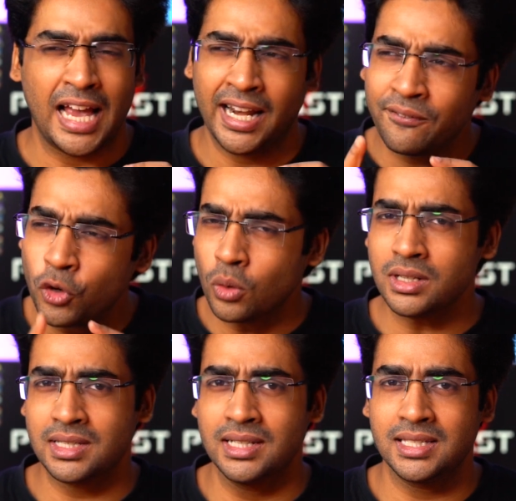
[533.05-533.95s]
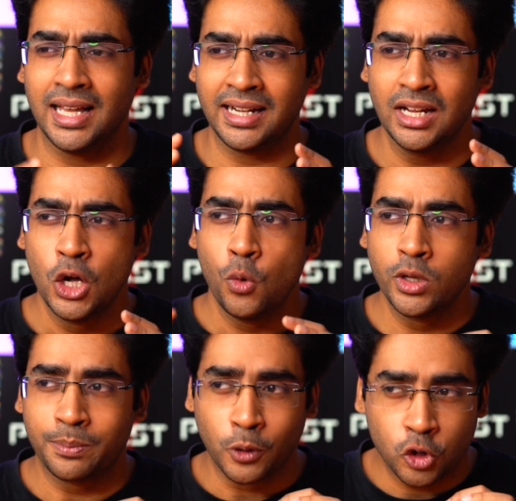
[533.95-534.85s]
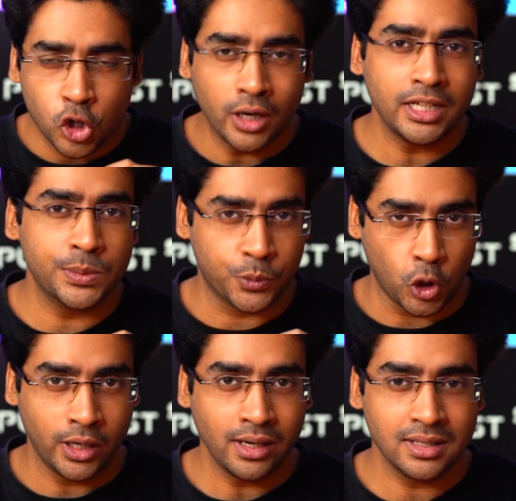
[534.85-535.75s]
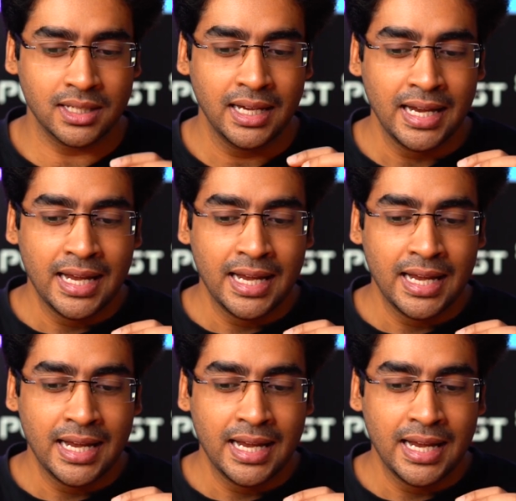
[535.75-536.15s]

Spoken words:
And I've noticed this, that with Portronics products,